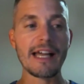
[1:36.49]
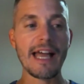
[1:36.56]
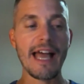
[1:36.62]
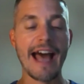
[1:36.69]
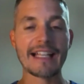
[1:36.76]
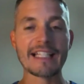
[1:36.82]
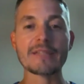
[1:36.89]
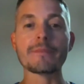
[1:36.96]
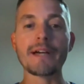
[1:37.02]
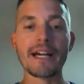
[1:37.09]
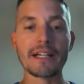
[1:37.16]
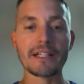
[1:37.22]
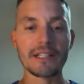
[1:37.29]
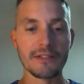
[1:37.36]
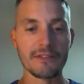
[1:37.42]

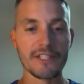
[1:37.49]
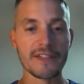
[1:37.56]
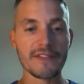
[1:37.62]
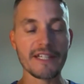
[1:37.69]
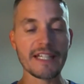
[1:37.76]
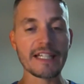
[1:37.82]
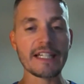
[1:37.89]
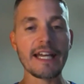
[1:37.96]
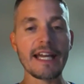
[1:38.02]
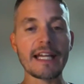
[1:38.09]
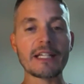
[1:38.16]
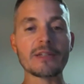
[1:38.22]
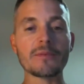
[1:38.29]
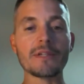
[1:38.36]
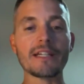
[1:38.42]
aspect of civic
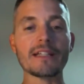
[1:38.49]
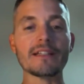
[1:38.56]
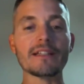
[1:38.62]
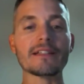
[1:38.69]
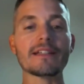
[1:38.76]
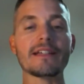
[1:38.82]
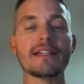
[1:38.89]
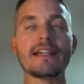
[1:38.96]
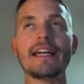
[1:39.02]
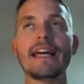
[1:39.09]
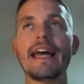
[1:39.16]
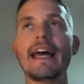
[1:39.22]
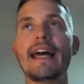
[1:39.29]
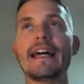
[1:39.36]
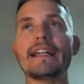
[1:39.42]
engagement,
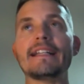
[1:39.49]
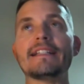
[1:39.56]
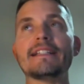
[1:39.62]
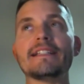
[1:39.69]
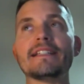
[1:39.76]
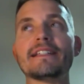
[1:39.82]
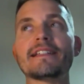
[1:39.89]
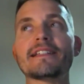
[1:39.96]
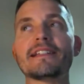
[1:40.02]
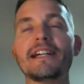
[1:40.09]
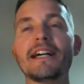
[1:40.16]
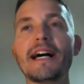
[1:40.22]
and